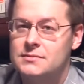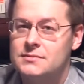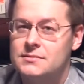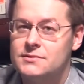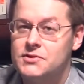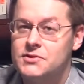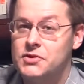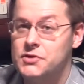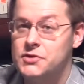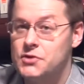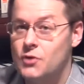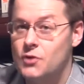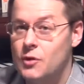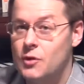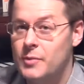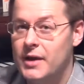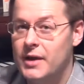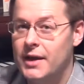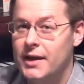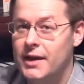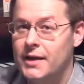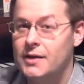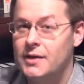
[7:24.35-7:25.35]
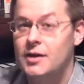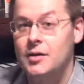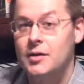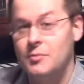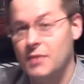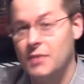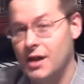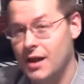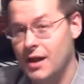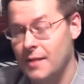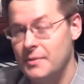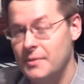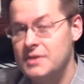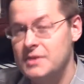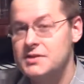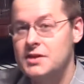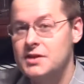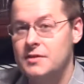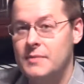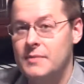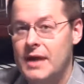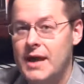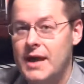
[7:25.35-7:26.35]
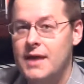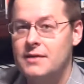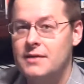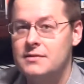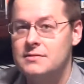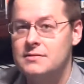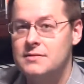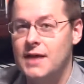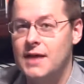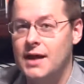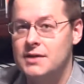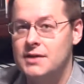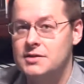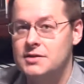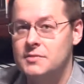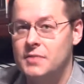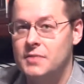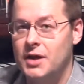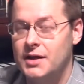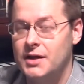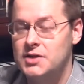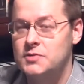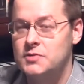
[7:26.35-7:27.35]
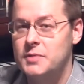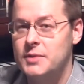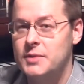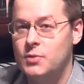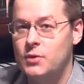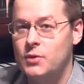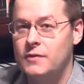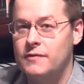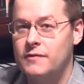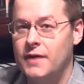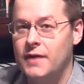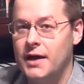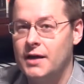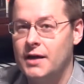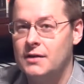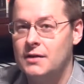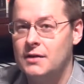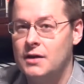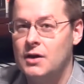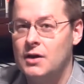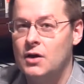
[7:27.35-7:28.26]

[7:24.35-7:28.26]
Should you obey Muhammad's command not to punish people with fire,